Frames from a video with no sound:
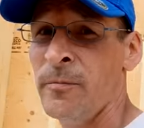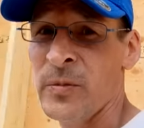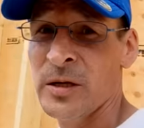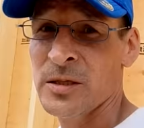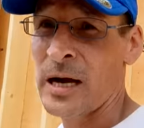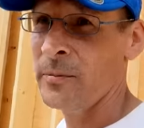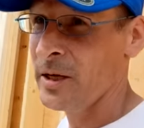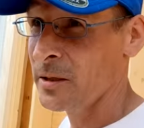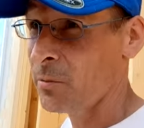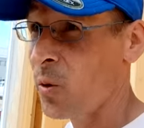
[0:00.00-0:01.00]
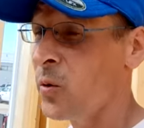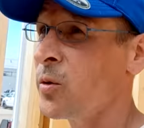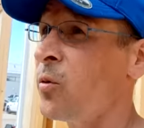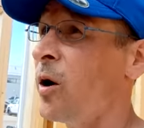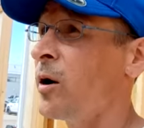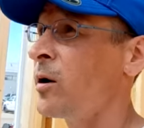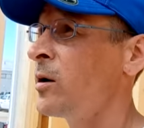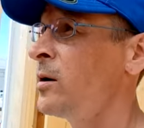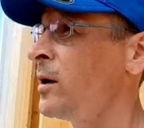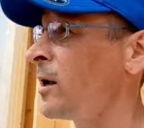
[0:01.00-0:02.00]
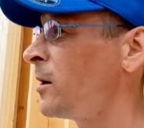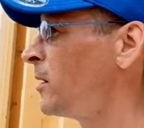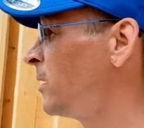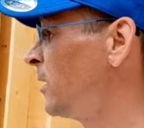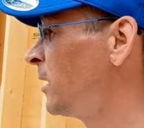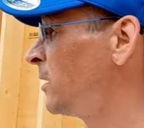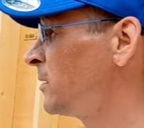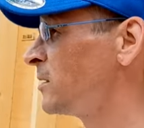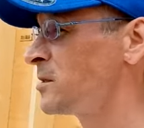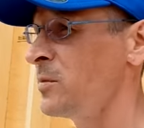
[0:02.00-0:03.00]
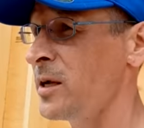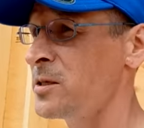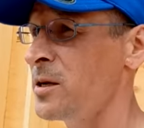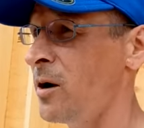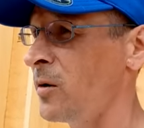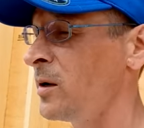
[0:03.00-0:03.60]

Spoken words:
then it's time to get the boat in the water and get some nets down.